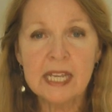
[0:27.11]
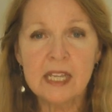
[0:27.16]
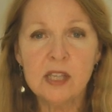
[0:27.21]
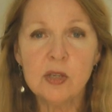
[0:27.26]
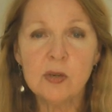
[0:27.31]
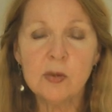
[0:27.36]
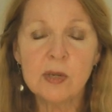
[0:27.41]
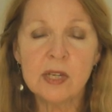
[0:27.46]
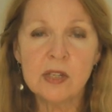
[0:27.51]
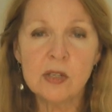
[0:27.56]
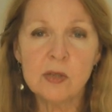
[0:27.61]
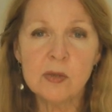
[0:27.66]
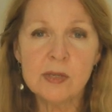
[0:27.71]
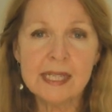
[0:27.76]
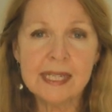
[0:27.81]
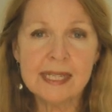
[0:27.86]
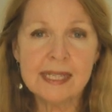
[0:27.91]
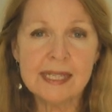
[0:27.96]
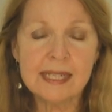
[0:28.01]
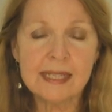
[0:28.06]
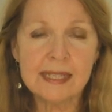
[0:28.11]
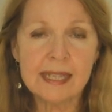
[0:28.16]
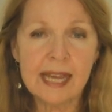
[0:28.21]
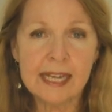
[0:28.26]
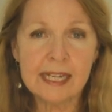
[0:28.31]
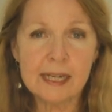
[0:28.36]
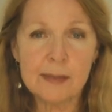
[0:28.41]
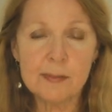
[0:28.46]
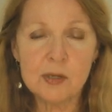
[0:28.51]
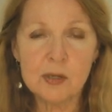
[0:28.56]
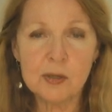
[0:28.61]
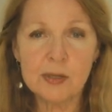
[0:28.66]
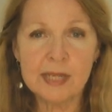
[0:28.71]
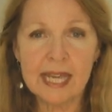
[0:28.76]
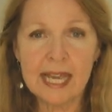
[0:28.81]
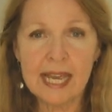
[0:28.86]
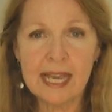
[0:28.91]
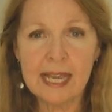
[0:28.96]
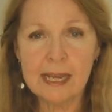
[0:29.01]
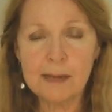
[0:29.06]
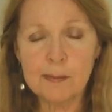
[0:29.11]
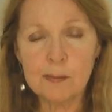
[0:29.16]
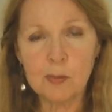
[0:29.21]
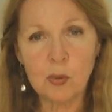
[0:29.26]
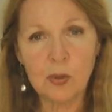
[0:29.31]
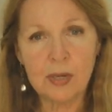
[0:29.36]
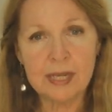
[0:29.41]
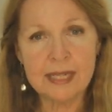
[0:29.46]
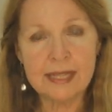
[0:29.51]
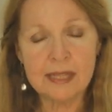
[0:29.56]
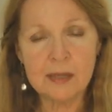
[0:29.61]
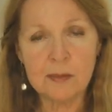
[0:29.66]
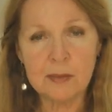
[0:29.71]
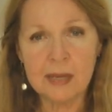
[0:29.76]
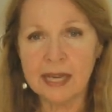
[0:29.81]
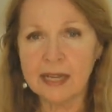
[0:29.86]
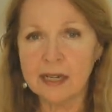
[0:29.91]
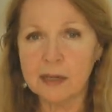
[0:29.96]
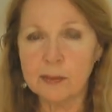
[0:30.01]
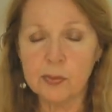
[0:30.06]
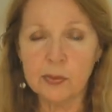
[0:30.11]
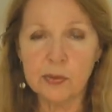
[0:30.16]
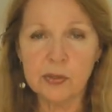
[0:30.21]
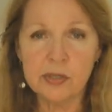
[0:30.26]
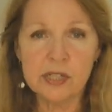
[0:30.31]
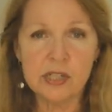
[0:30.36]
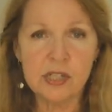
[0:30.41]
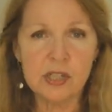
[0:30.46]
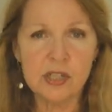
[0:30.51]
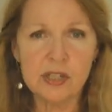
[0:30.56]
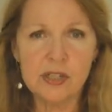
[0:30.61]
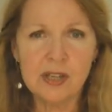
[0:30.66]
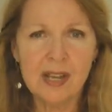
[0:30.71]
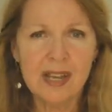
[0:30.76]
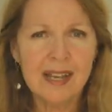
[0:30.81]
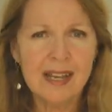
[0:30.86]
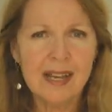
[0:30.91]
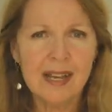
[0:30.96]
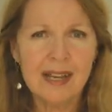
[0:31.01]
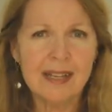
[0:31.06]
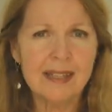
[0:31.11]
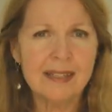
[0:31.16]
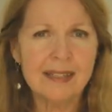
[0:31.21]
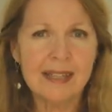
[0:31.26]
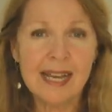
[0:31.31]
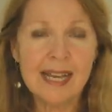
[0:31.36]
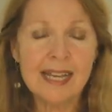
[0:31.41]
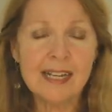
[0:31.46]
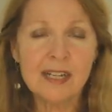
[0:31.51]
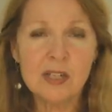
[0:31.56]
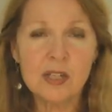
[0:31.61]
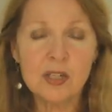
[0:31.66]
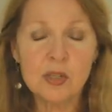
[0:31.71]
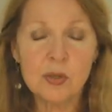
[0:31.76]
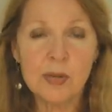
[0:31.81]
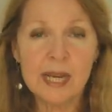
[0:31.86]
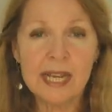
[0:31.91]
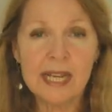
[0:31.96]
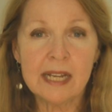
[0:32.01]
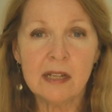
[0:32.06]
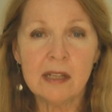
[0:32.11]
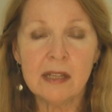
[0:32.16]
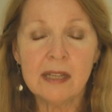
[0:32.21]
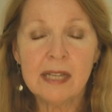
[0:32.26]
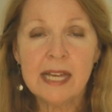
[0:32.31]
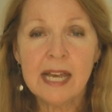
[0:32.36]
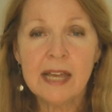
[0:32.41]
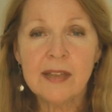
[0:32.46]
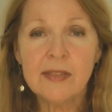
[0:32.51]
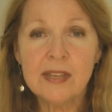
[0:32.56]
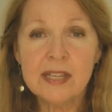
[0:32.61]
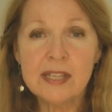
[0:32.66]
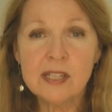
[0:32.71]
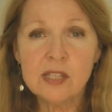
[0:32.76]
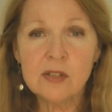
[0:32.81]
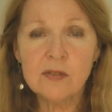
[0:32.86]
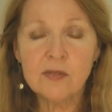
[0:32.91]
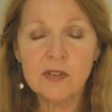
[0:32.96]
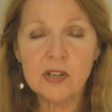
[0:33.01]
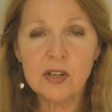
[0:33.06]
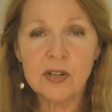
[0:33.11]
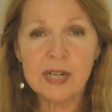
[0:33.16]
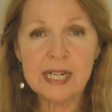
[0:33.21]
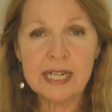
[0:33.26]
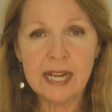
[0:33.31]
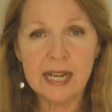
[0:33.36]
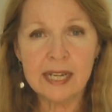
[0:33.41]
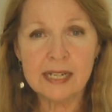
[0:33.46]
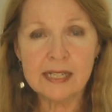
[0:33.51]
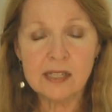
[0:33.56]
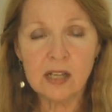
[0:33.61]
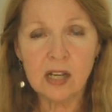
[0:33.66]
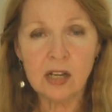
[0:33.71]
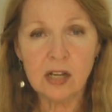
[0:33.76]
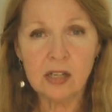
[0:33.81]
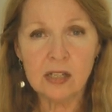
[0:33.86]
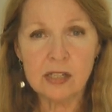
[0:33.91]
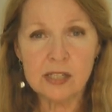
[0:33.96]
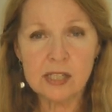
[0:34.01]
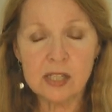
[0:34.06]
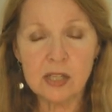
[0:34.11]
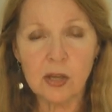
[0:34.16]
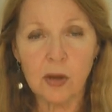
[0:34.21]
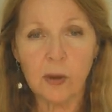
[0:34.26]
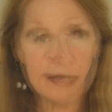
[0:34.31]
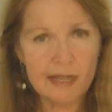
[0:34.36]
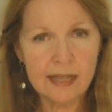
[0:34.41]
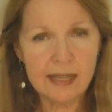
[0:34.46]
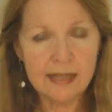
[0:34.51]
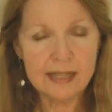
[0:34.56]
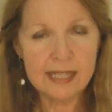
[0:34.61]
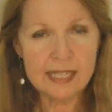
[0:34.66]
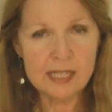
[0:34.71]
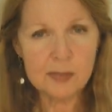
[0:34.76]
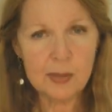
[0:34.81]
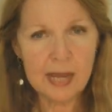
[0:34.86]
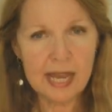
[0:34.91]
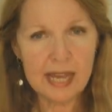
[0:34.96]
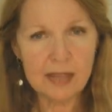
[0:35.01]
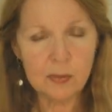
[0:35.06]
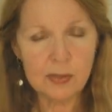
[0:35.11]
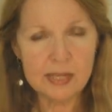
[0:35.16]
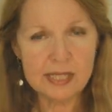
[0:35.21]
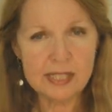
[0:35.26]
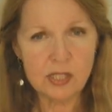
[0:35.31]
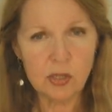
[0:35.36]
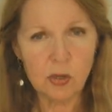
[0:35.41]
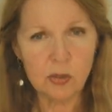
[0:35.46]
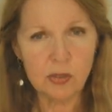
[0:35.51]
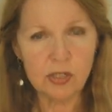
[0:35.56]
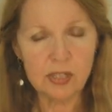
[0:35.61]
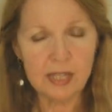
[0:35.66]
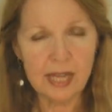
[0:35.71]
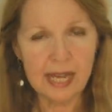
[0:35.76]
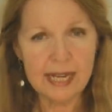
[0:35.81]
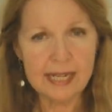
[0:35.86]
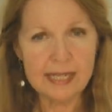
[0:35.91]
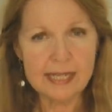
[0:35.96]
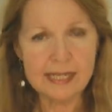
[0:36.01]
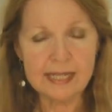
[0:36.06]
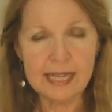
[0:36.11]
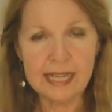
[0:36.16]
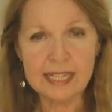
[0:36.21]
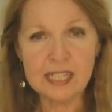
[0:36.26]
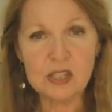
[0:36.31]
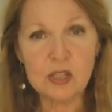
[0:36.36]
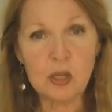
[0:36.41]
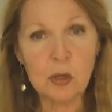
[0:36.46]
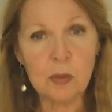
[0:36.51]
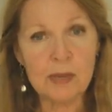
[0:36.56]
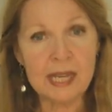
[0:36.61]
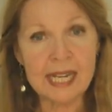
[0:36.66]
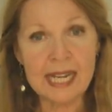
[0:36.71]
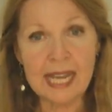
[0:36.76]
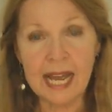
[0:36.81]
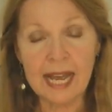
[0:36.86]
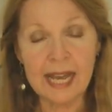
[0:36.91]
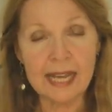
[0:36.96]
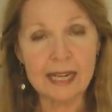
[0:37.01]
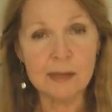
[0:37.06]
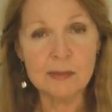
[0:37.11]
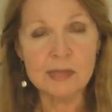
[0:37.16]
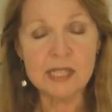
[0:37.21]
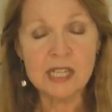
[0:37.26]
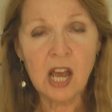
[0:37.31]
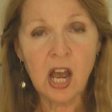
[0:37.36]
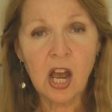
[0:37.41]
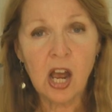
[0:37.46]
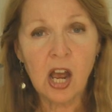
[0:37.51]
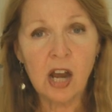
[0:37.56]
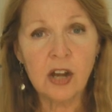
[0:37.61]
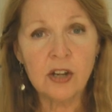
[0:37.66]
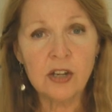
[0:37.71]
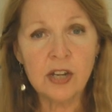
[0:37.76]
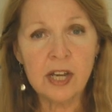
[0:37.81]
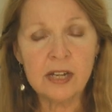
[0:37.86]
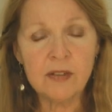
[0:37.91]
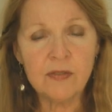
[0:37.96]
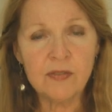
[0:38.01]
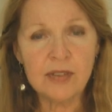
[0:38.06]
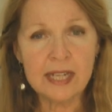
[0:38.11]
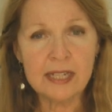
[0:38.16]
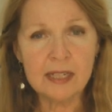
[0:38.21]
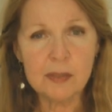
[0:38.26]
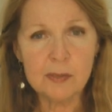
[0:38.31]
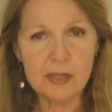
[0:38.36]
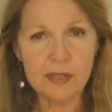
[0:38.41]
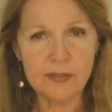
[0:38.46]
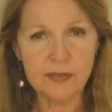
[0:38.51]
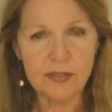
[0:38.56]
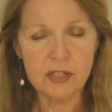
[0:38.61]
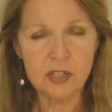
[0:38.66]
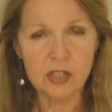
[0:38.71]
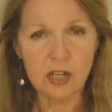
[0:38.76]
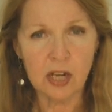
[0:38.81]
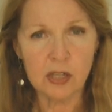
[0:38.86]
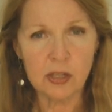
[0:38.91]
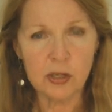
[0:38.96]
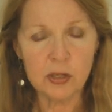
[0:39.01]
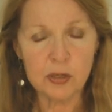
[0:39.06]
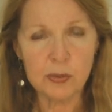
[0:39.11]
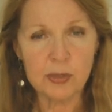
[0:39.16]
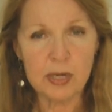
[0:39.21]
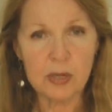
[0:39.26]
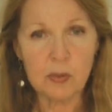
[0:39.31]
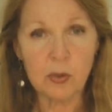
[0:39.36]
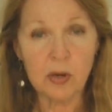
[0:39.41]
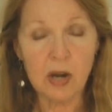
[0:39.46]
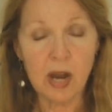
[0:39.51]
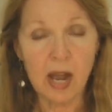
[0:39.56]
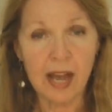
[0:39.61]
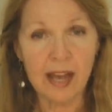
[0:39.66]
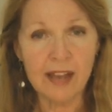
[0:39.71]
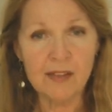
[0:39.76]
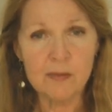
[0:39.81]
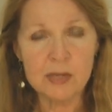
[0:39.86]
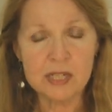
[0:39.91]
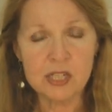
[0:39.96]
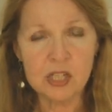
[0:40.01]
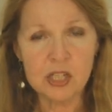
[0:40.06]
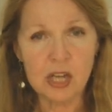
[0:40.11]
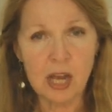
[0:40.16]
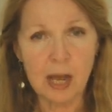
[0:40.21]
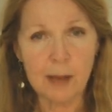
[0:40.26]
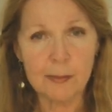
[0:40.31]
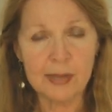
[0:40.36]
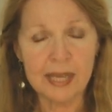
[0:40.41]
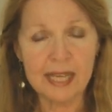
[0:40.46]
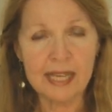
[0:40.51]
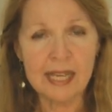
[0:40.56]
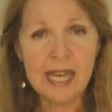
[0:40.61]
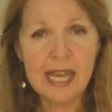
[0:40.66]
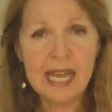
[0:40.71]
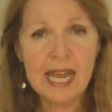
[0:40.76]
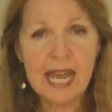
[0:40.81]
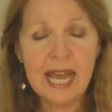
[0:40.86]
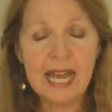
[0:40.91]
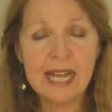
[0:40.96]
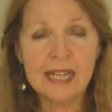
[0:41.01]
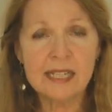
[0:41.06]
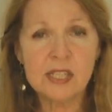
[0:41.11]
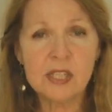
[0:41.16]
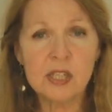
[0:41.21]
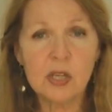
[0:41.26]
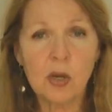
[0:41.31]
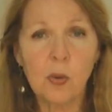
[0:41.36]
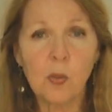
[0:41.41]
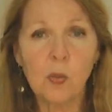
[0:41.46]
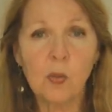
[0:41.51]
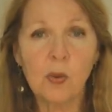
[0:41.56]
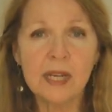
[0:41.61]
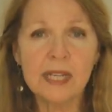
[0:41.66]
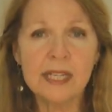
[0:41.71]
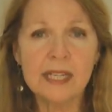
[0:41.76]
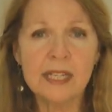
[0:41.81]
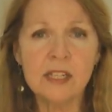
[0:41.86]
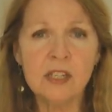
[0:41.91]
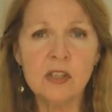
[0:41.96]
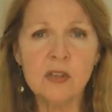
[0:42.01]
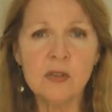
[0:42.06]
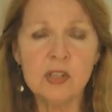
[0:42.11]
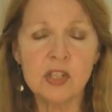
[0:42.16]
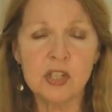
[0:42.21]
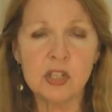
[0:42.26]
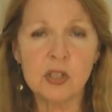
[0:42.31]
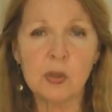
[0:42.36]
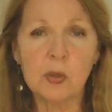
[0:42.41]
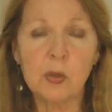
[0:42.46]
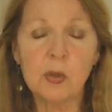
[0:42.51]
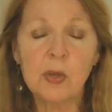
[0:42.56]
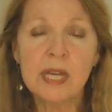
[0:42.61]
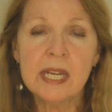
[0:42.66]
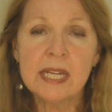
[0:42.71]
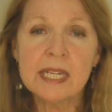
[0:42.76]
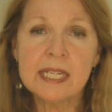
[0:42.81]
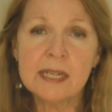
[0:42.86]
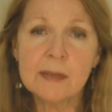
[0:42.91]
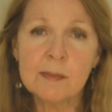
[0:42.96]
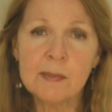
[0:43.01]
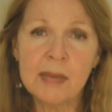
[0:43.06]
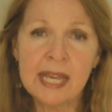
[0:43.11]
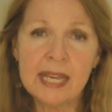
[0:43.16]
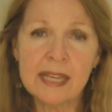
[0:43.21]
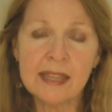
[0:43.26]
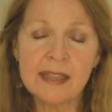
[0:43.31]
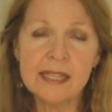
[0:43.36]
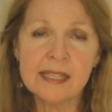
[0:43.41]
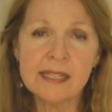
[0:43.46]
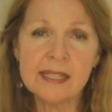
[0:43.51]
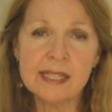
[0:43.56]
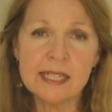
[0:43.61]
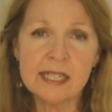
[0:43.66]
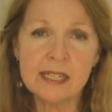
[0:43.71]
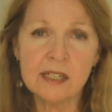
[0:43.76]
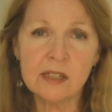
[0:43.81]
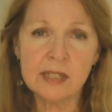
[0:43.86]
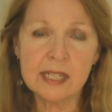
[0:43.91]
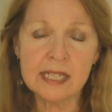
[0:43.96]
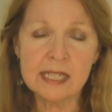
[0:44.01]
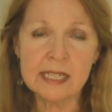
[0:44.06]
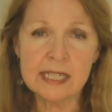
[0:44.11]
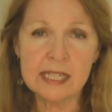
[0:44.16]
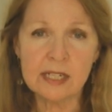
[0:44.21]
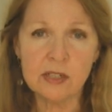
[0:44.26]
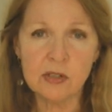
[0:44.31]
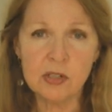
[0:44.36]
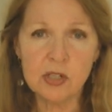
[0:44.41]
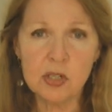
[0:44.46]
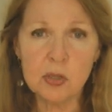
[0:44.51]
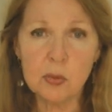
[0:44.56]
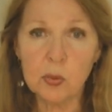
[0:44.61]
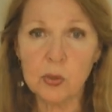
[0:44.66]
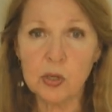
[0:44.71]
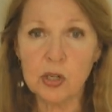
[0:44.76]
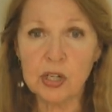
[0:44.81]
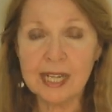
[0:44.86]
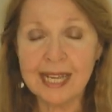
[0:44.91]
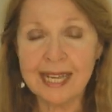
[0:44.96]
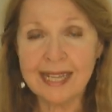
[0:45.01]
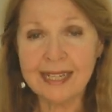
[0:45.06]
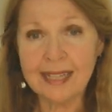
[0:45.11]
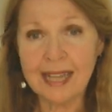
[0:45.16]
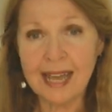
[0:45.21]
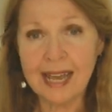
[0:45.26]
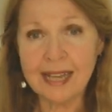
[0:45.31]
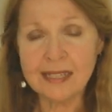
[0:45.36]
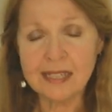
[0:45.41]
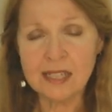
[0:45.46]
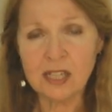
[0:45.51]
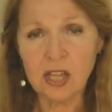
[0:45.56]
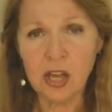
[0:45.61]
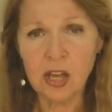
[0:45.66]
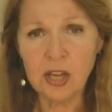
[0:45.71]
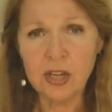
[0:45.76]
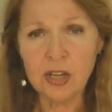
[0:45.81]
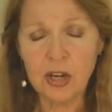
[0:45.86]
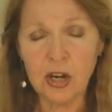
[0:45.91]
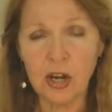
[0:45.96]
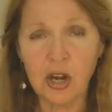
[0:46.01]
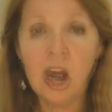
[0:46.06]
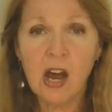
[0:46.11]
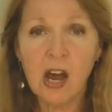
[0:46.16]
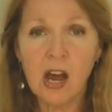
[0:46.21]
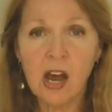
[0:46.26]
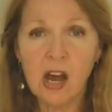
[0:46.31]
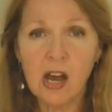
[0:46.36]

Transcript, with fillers: You can use these to light up your gate, point them at a bush, light a trail. These are very nice also. These pathway solar lights, like so many items, are not available at the Dollar Tree where I've been shopping. And so what can you do to make these still continue to work and last longer?